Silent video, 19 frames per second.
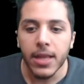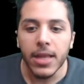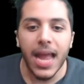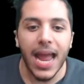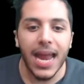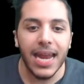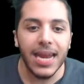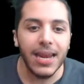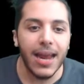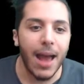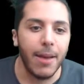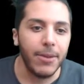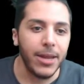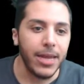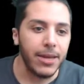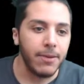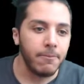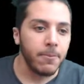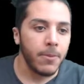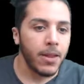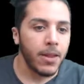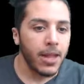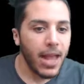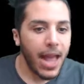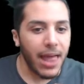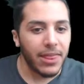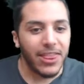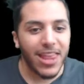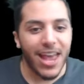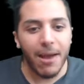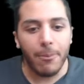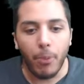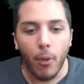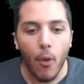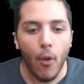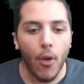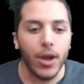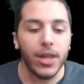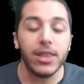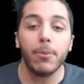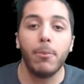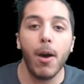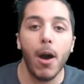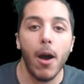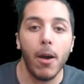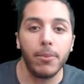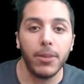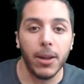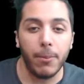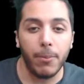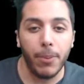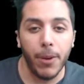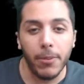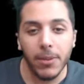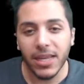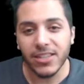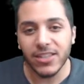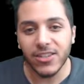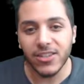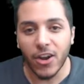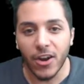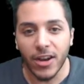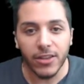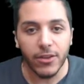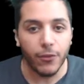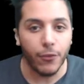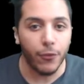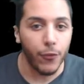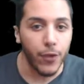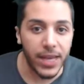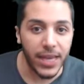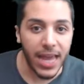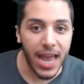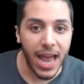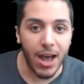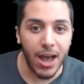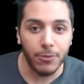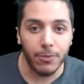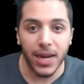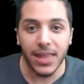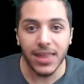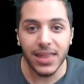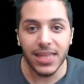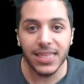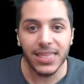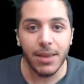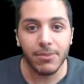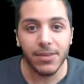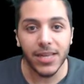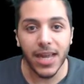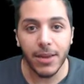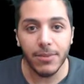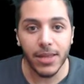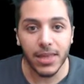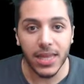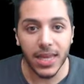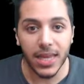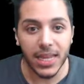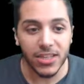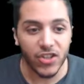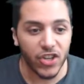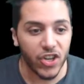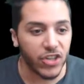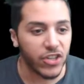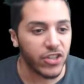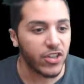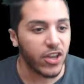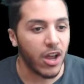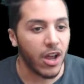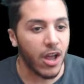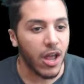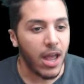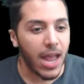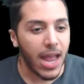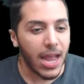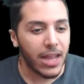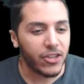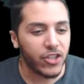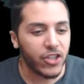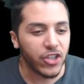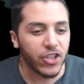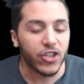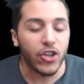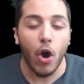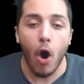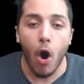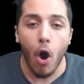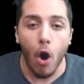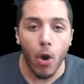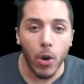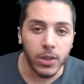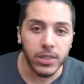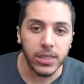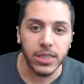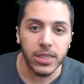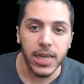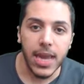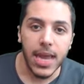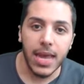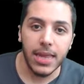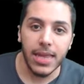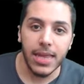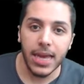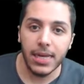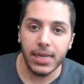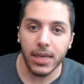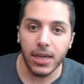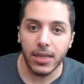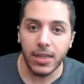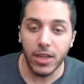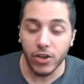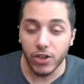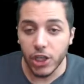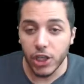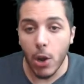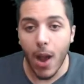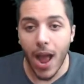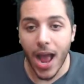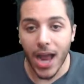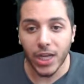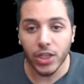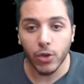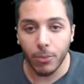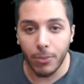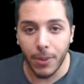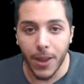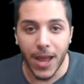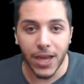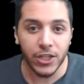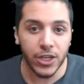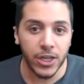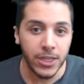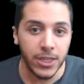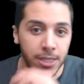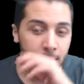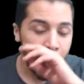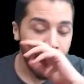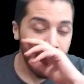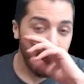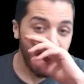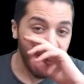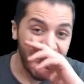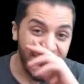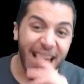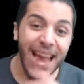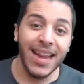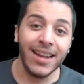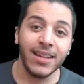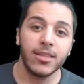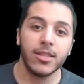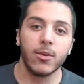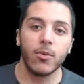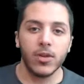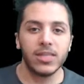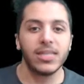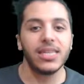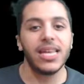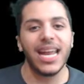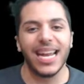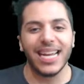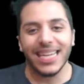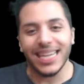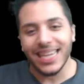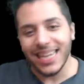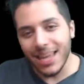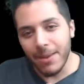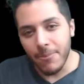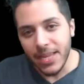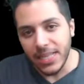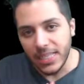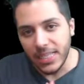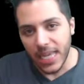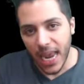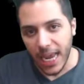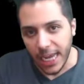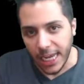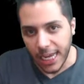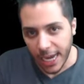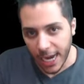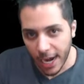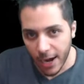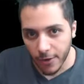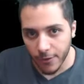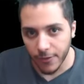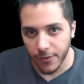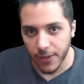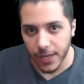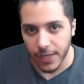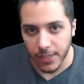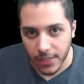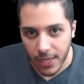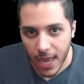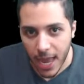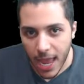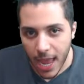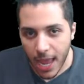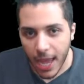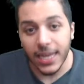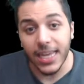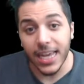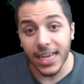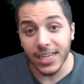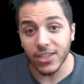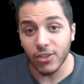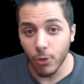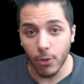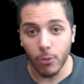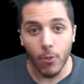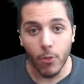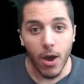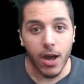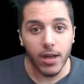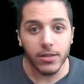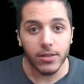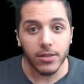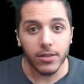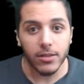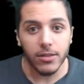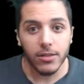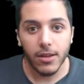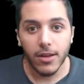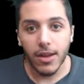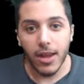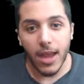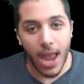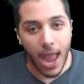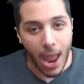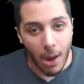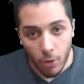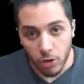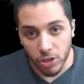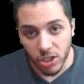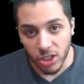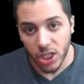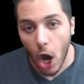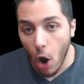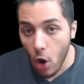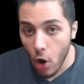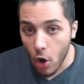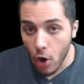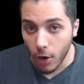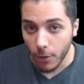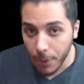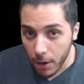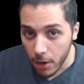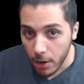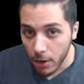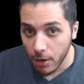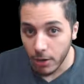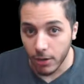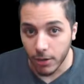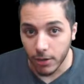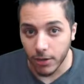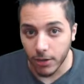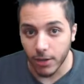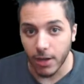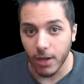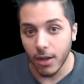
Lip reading: And I mean, at that point, the public's starting to freak out, but at the same time, they think it's just a hoax, that there's no actual Bastions. But then someone's like, "Let me take care of this," and guess who it was? It was Torbjorn.